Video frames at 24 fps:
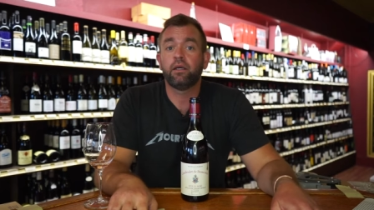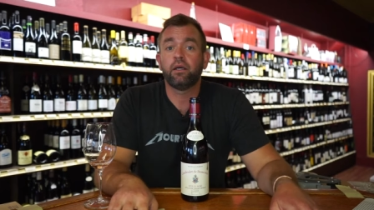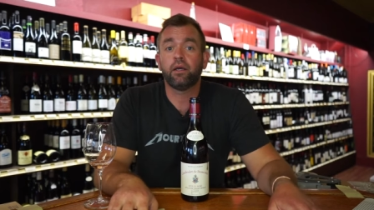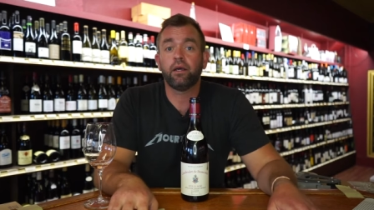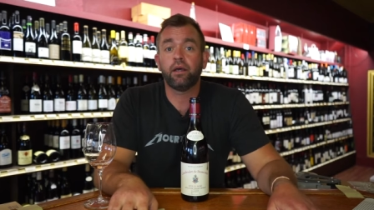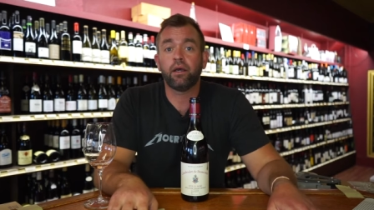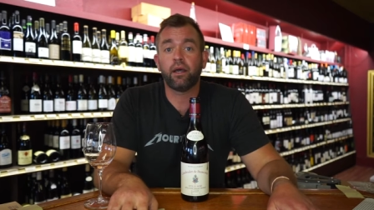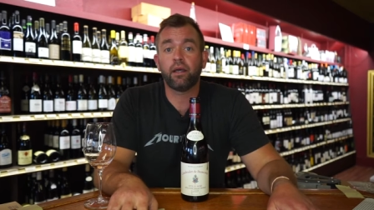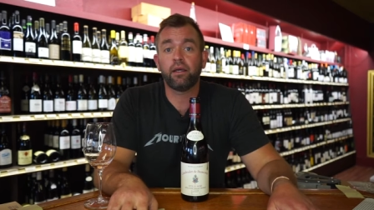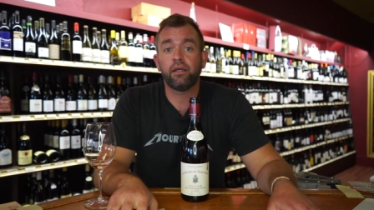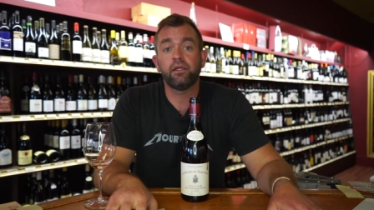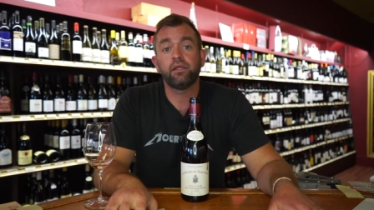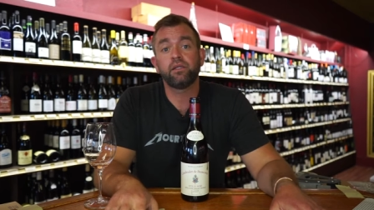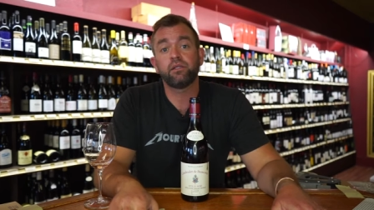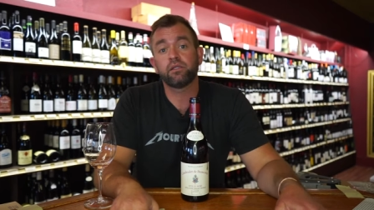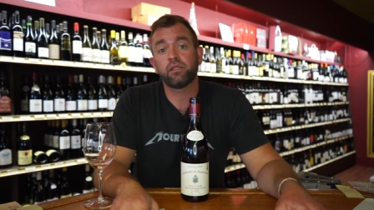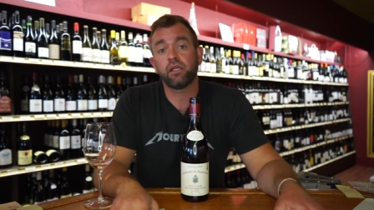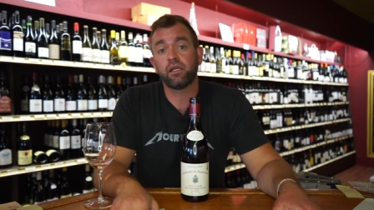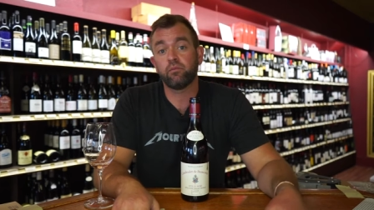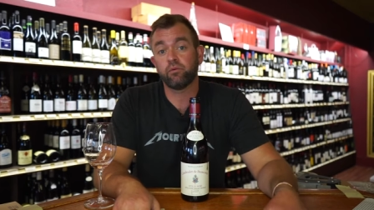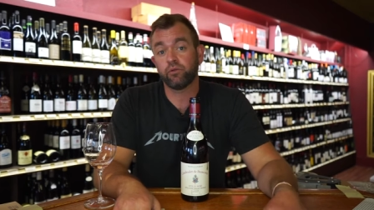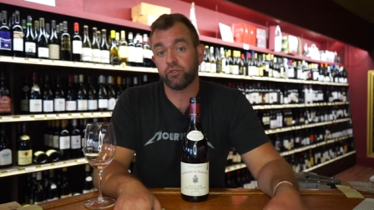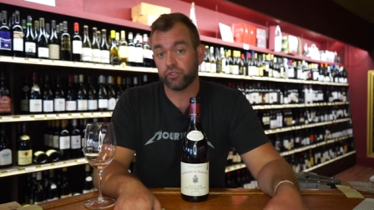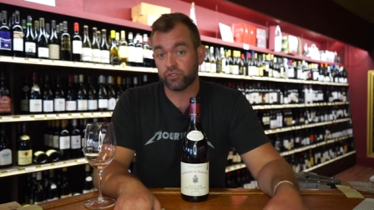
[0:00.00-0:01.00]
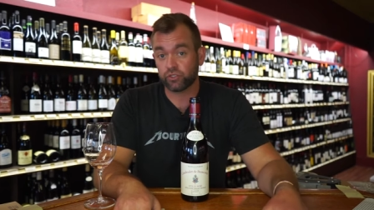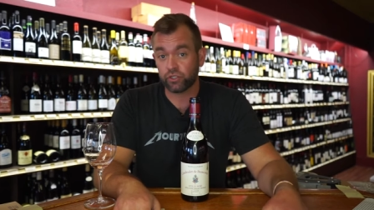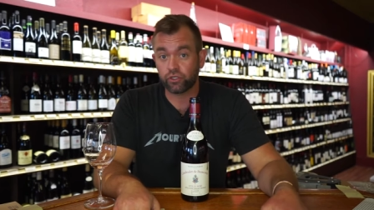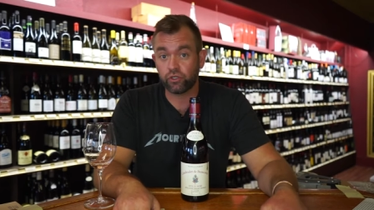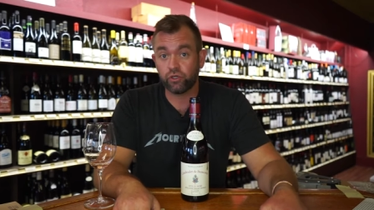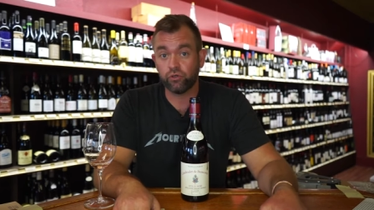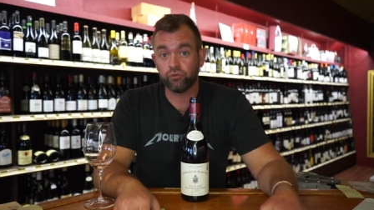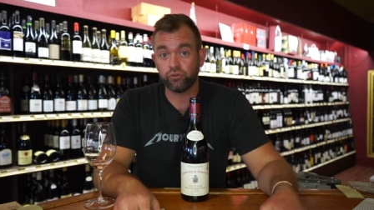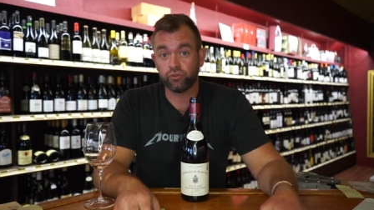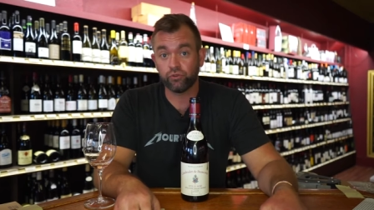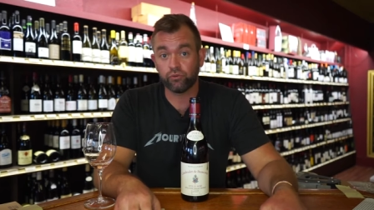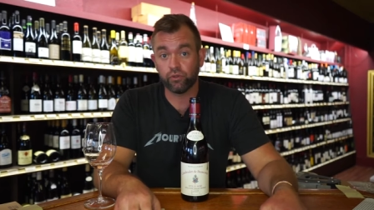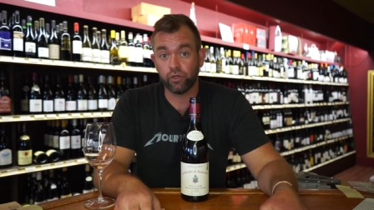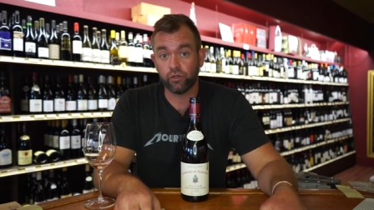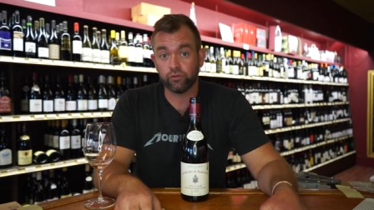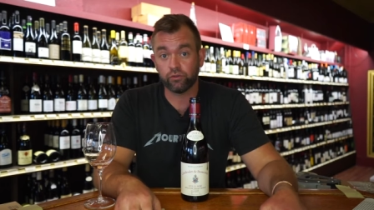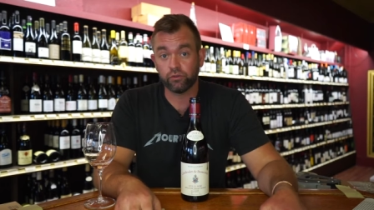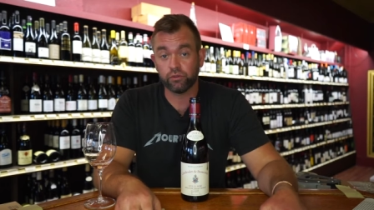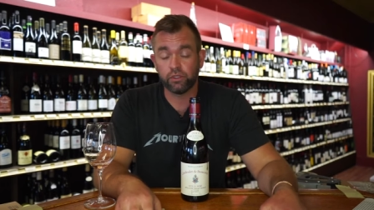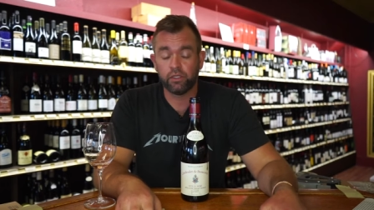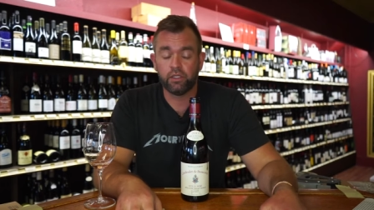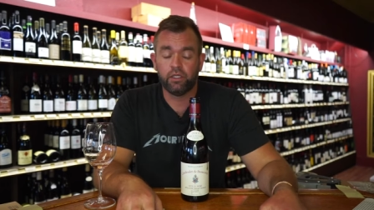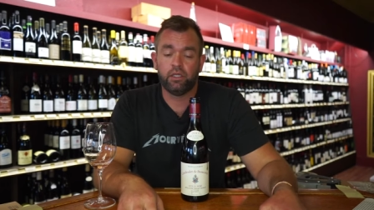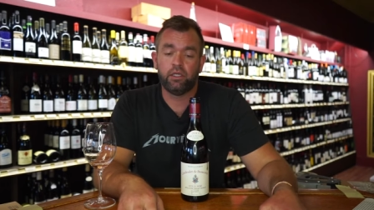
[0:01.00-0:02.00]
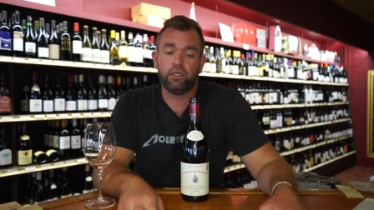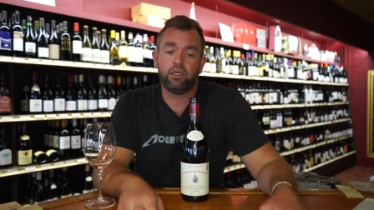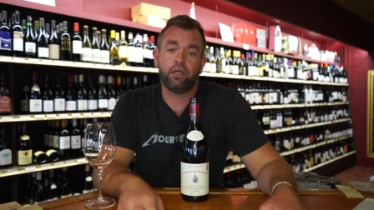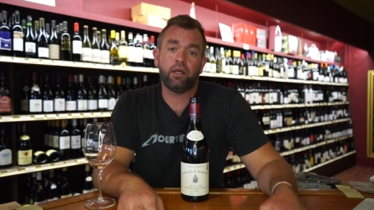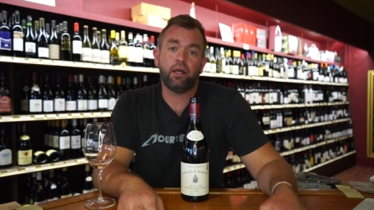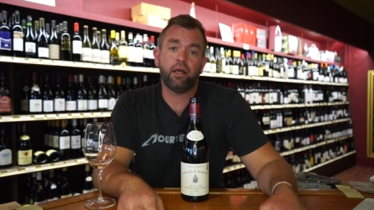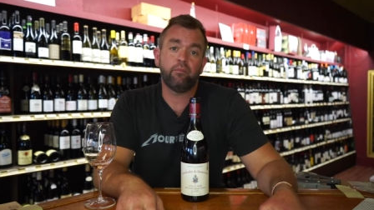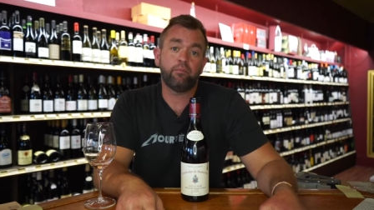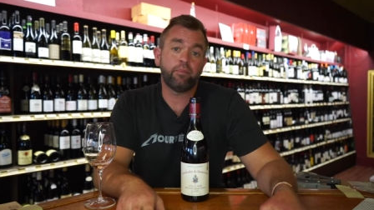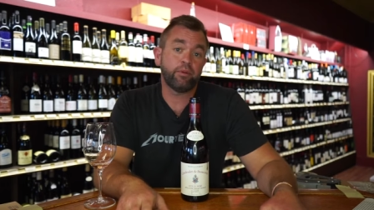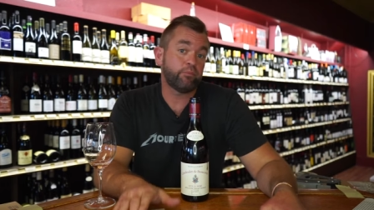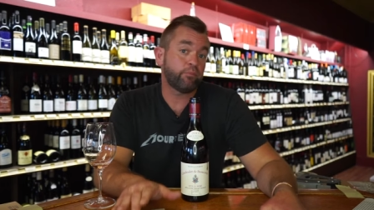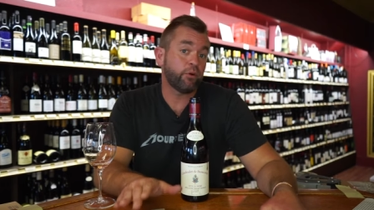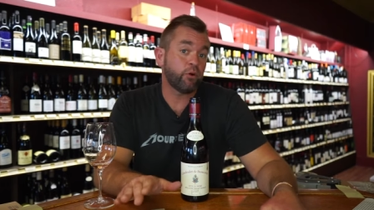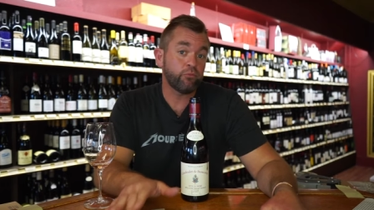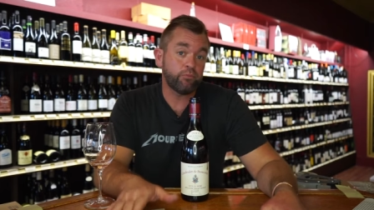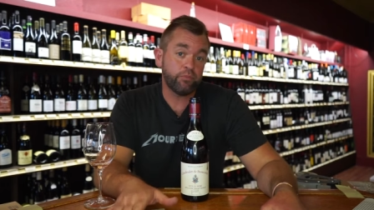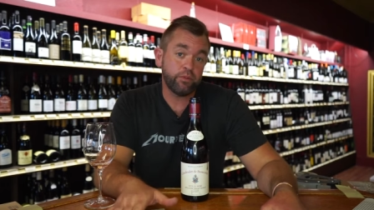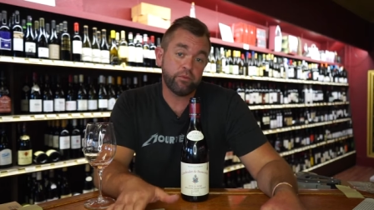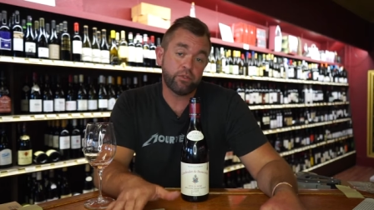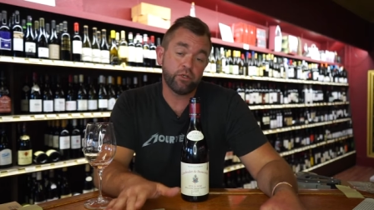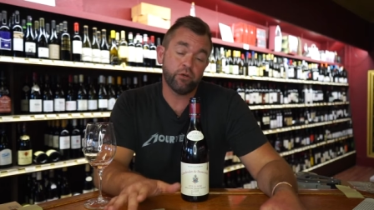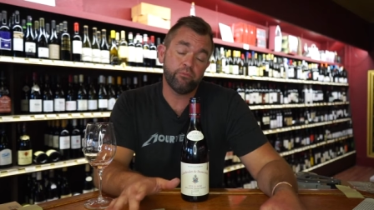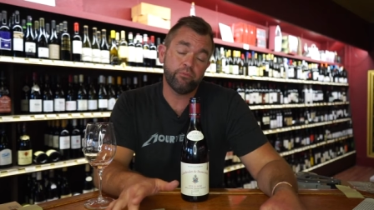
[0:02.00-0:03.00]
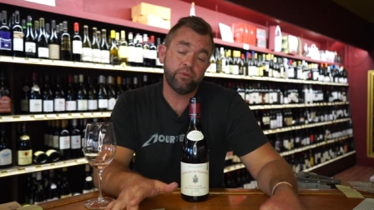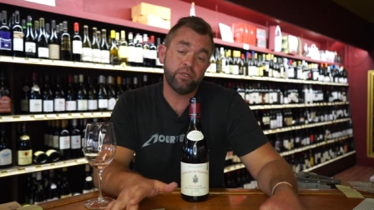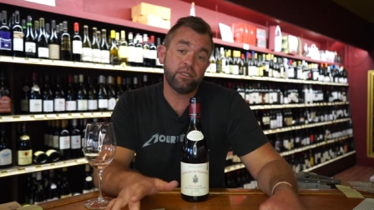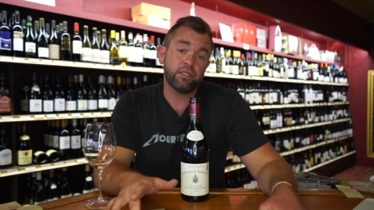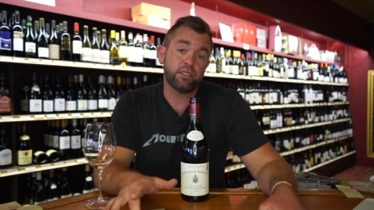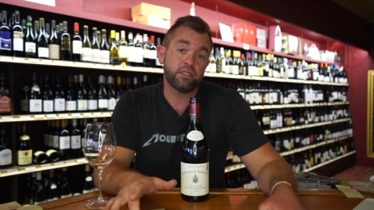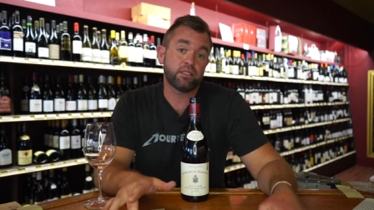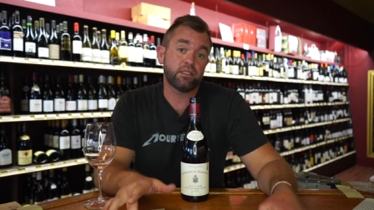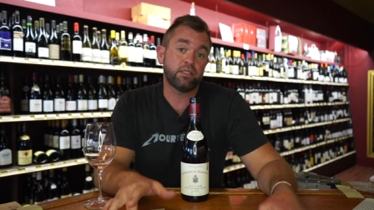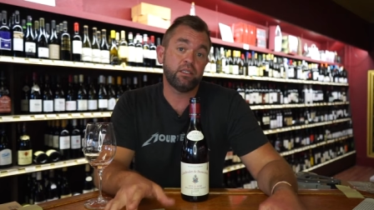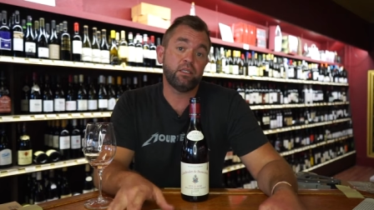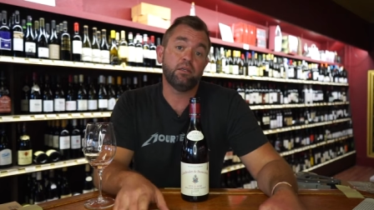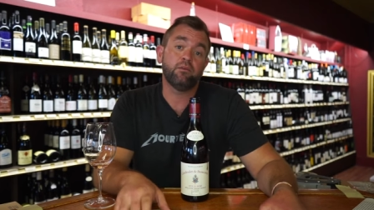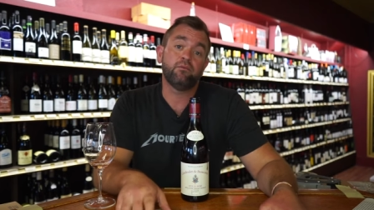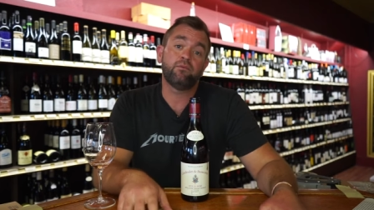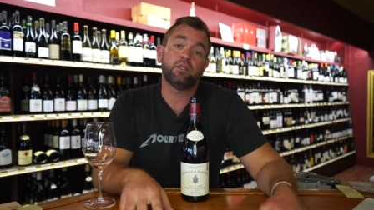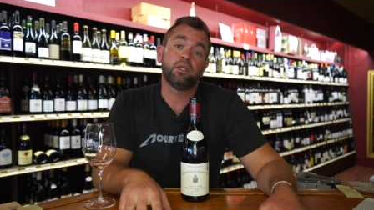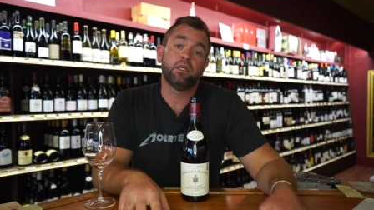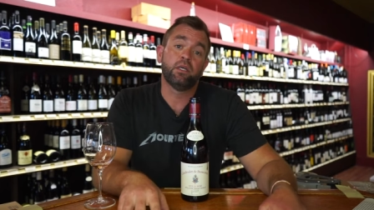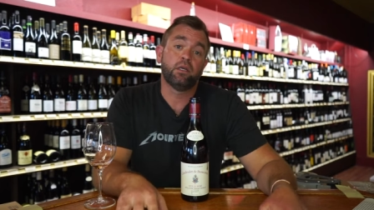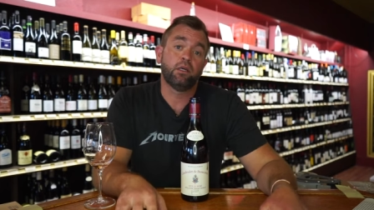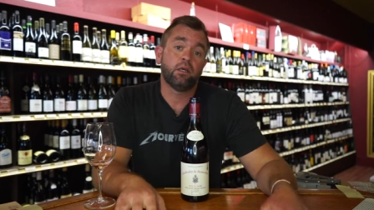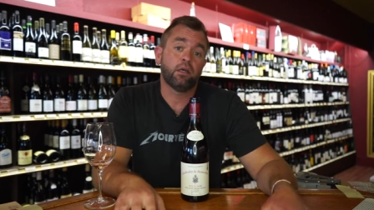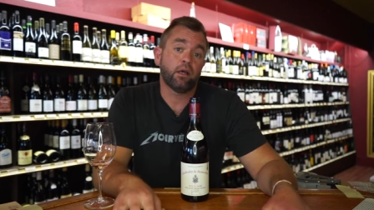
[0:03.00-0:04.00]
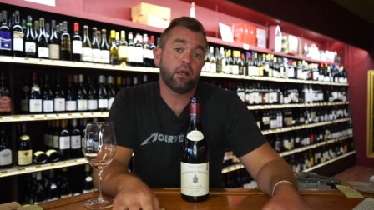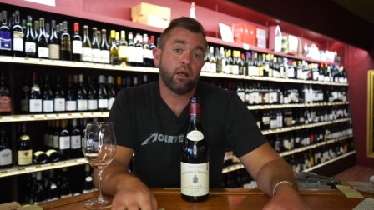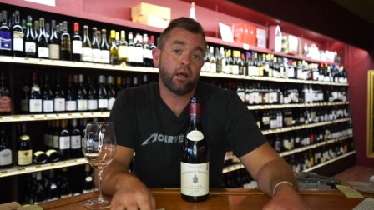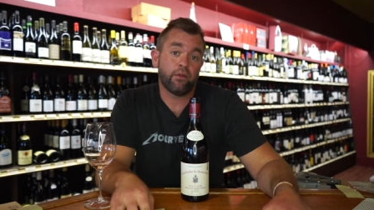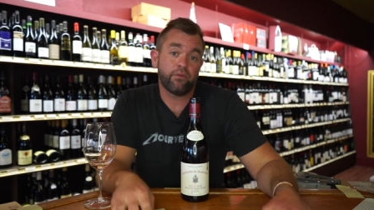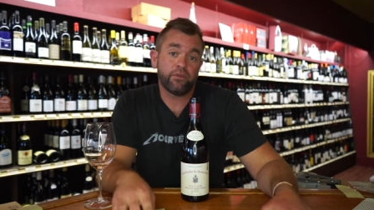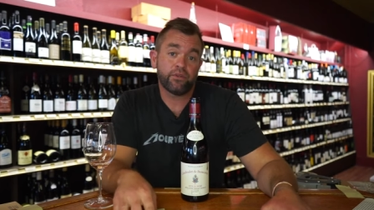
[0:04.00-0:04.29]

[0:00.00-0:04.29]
uh, it is labeled as a Côte de Rhone uh, but don't be, don't be deceived. Uh,